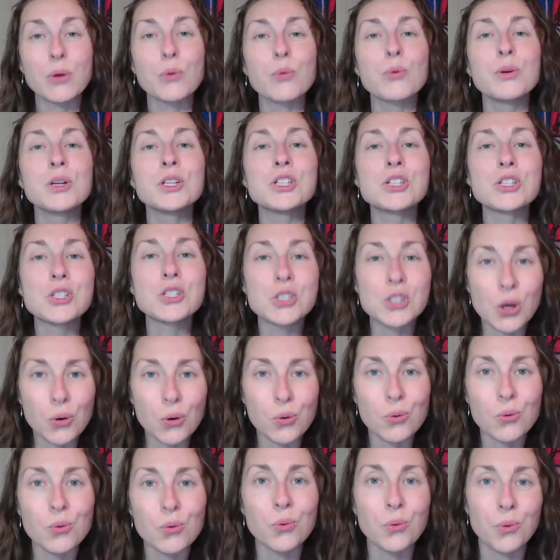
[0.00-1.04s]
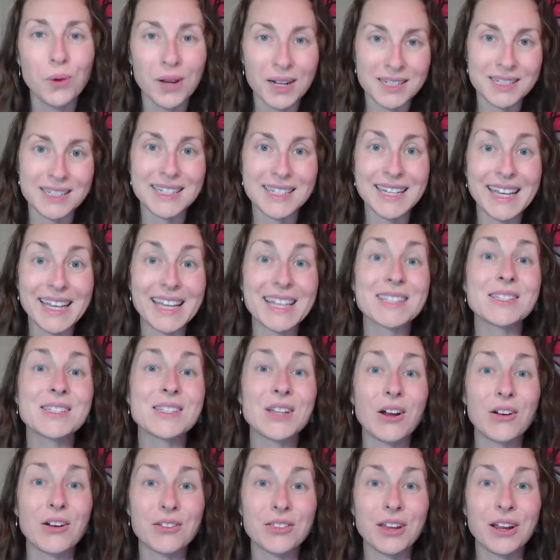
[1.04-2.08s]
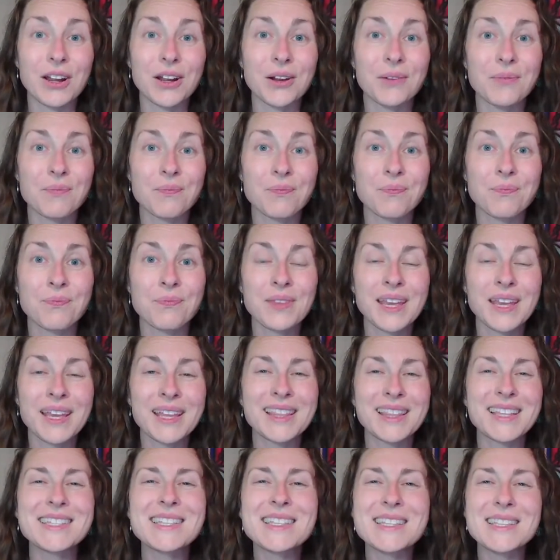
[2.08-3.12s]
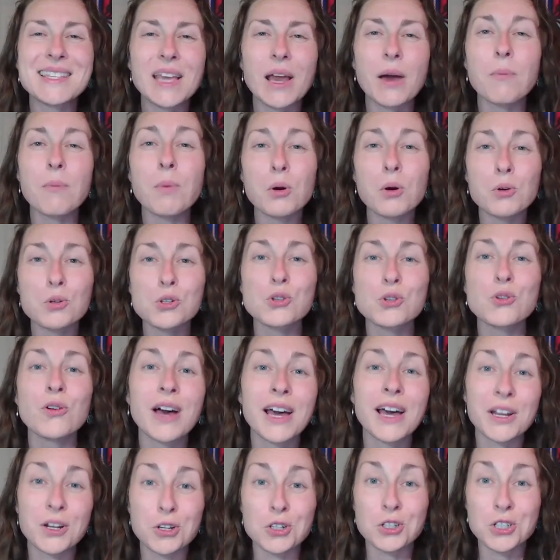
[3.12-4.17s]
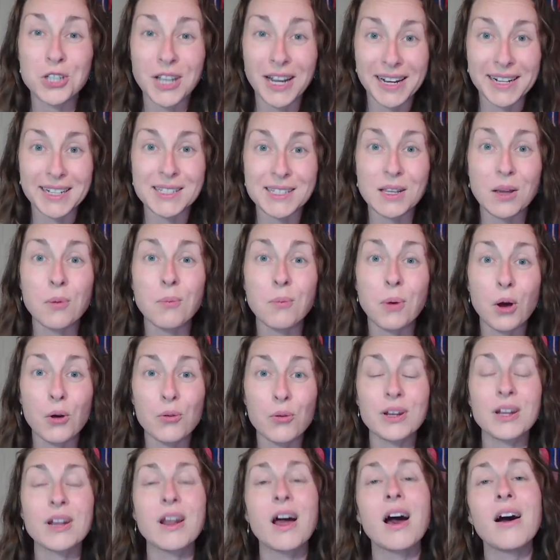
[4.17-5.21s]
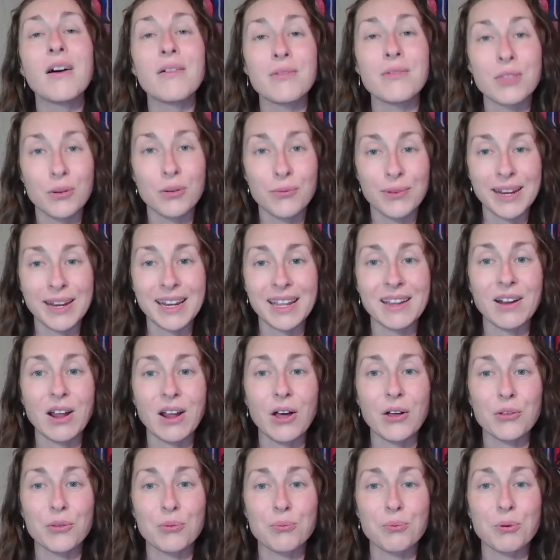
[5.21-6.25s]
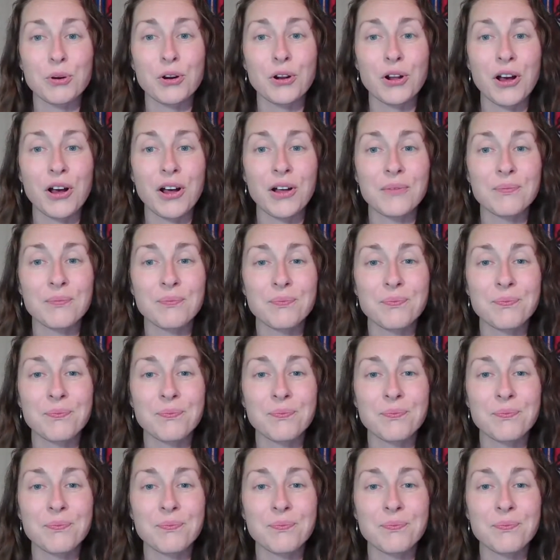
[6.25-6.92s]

We just don't want to get stuck there. This is the emotional energetics component of the Radiant Health Protocol.